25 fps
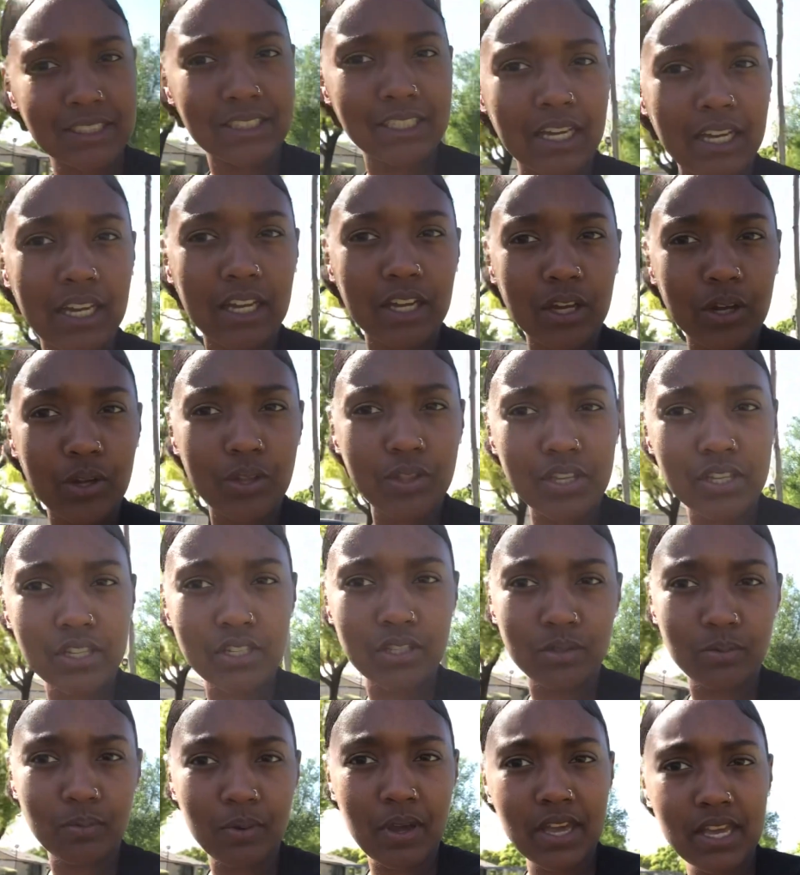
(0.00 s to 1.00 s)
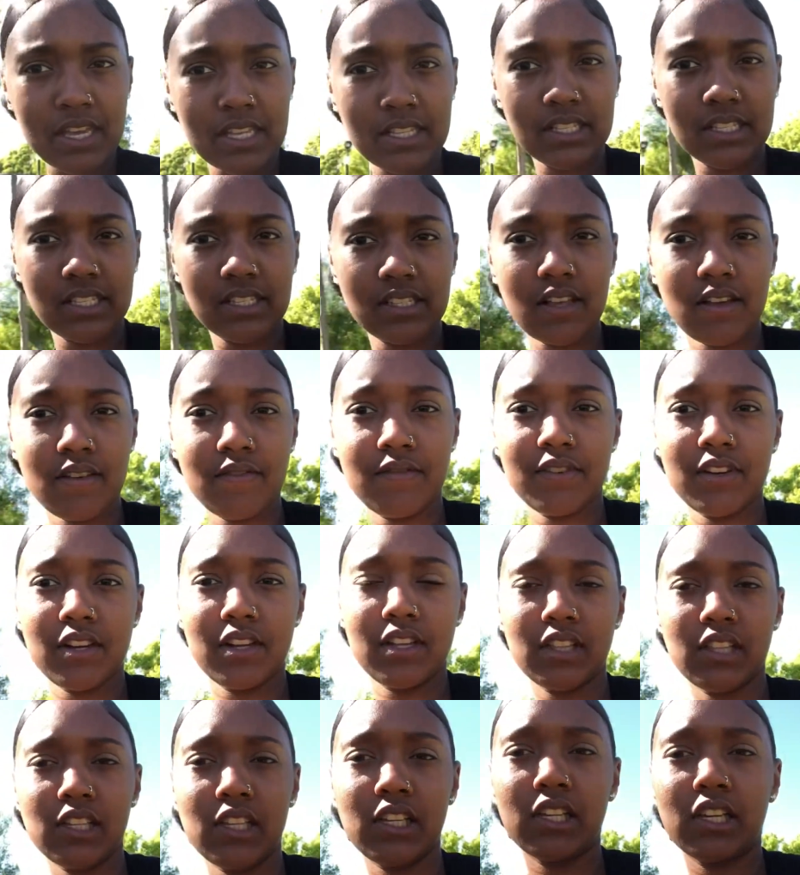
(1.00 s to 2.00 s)
See, I could go this way and stuff and
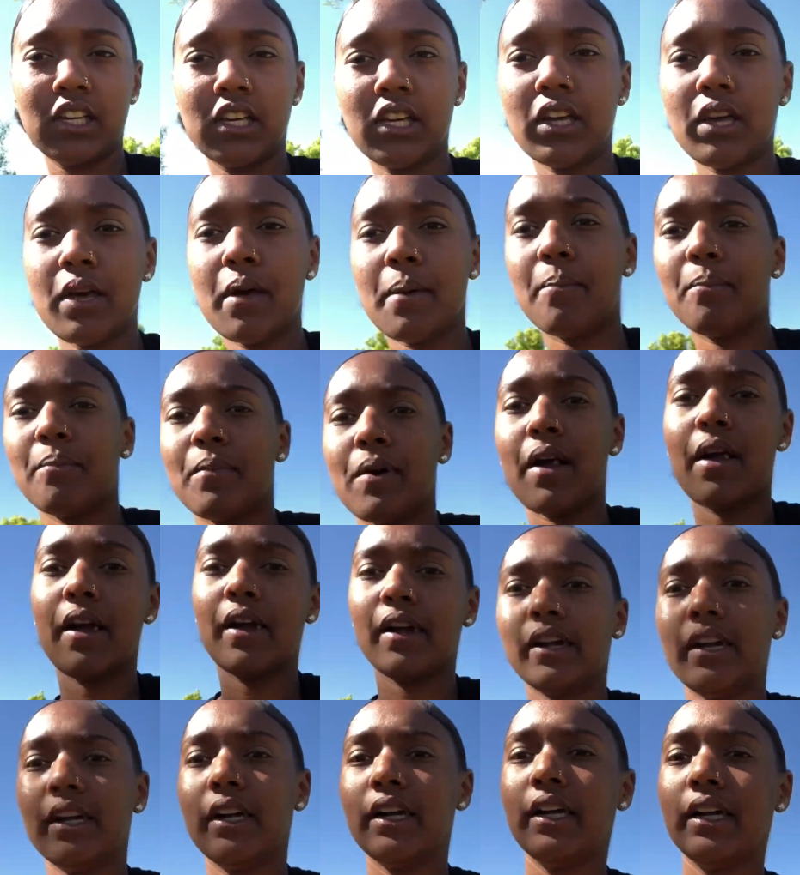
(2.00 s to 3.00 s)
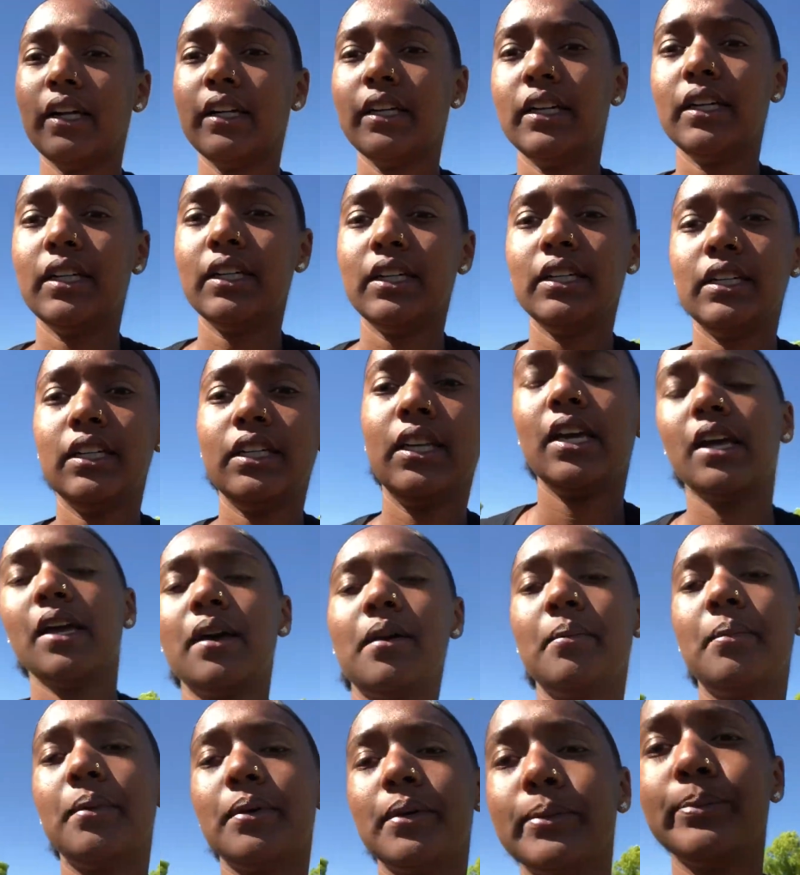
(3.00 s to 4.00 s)
it look good, but
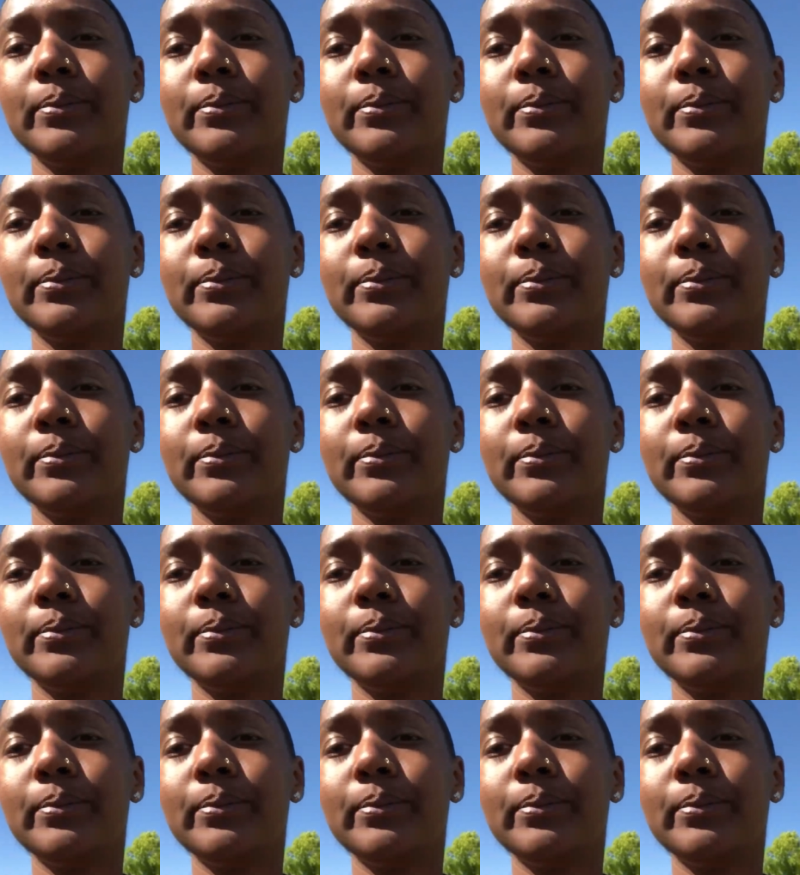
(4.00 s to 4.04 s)
yeah,